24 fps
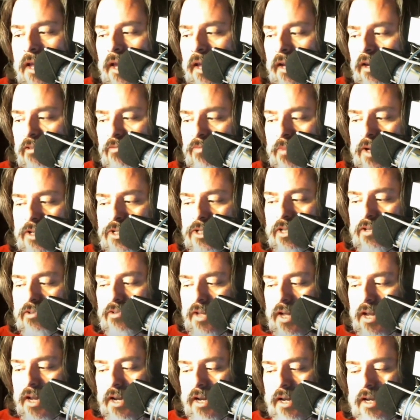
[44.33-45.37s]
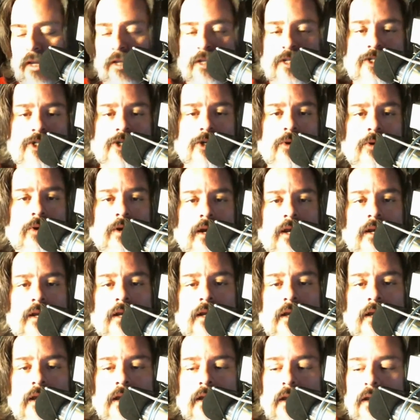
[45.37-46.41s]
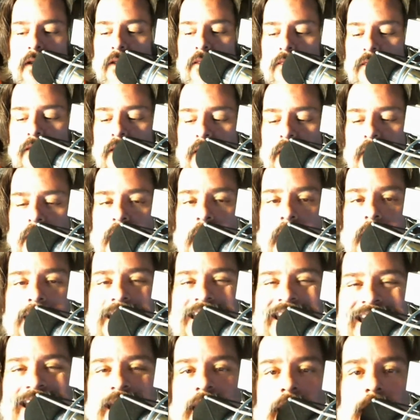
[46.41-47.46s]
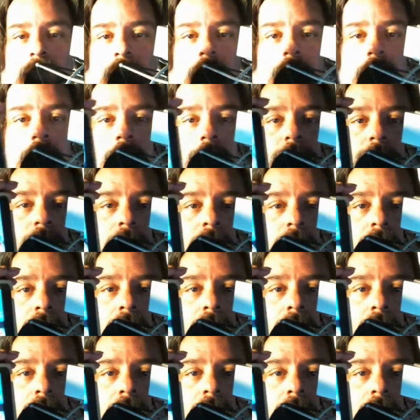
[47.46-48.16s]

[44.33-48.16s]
And as much as I enjoyed the idea of,